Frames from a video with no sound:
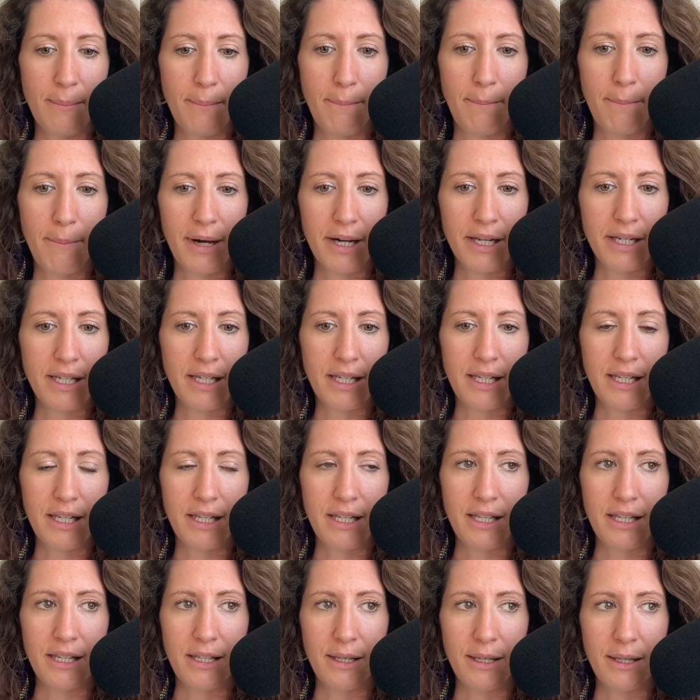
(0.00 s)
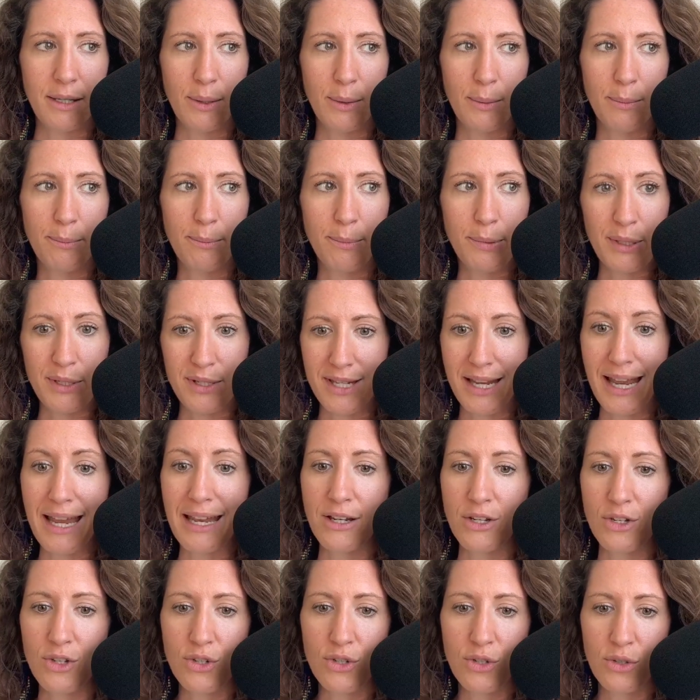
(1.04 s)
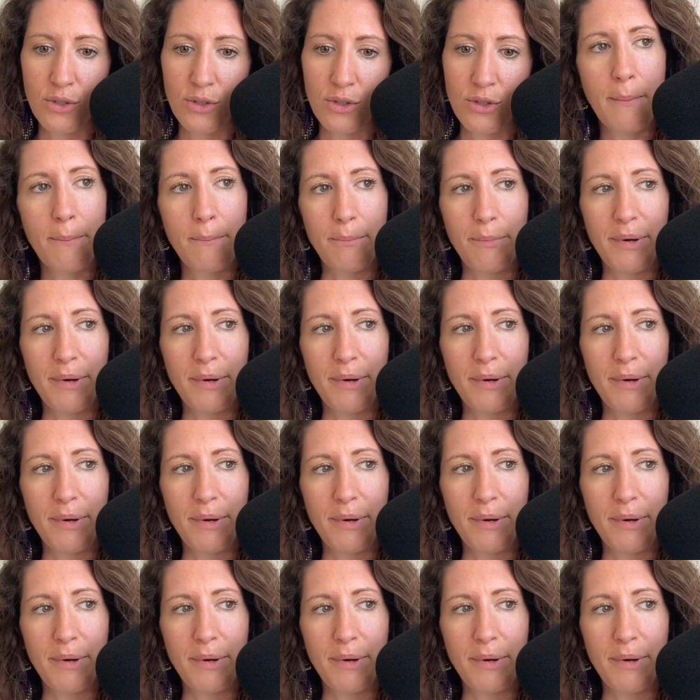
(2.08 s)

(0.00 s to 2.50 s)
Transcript: money potential,